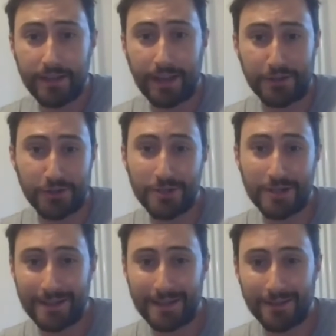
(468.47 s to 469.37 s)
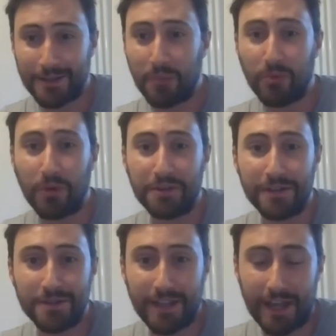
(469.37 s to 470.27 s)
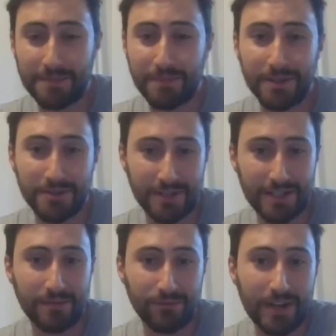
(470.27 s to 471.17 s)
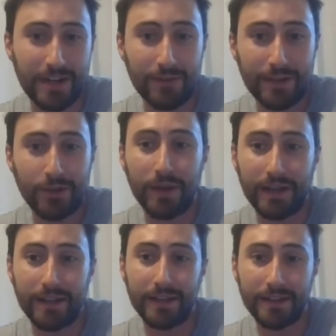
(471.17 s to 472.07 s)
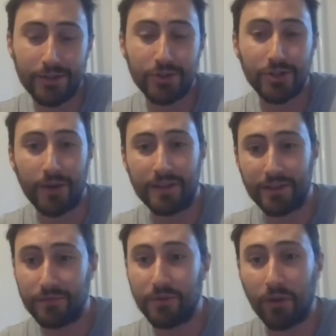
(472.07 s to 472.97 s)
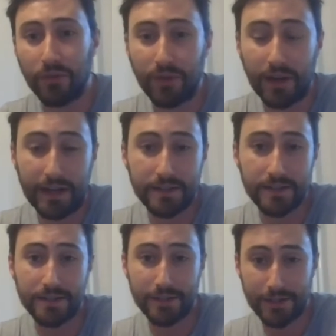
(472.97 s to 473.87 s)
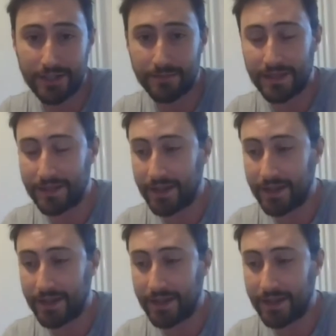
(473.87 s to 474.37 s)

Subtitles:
That's usually the number one use case, because you need to be really, really quick in showing that you've got the finances, and you need to be